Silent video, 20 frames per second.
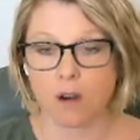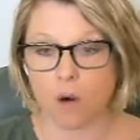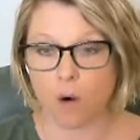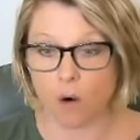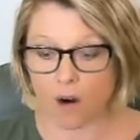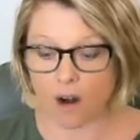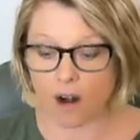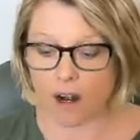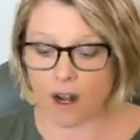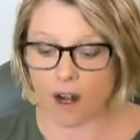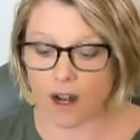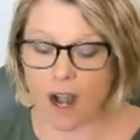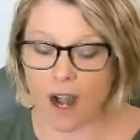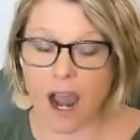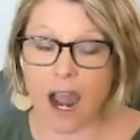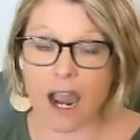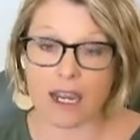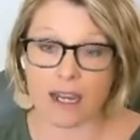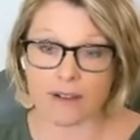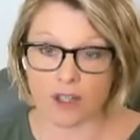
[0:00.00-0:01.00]
or
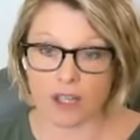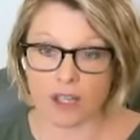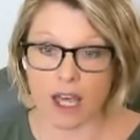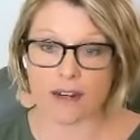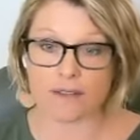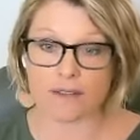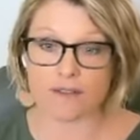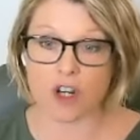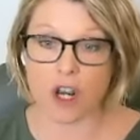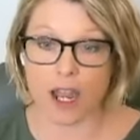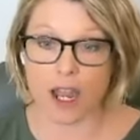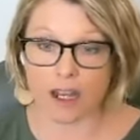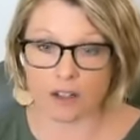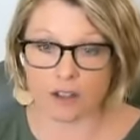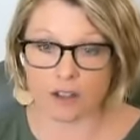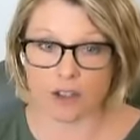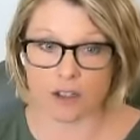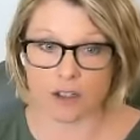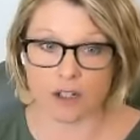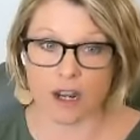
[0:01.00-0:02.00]
I have a lot of
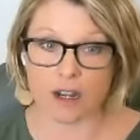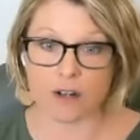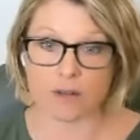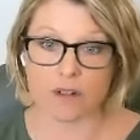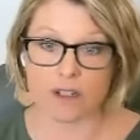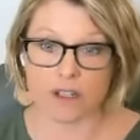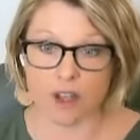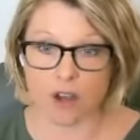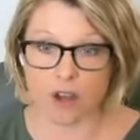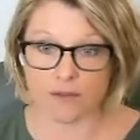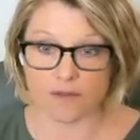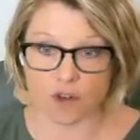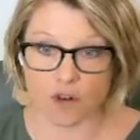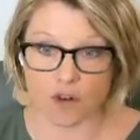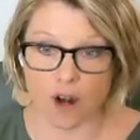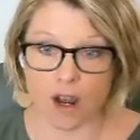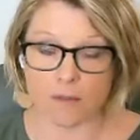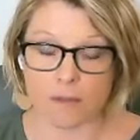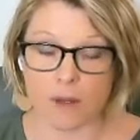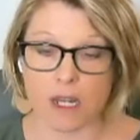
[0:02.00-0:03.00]
childhood unresolved
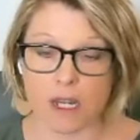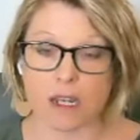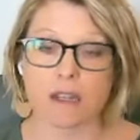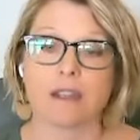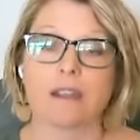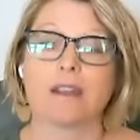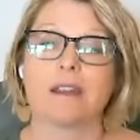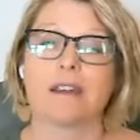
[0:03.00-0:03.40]
trauma.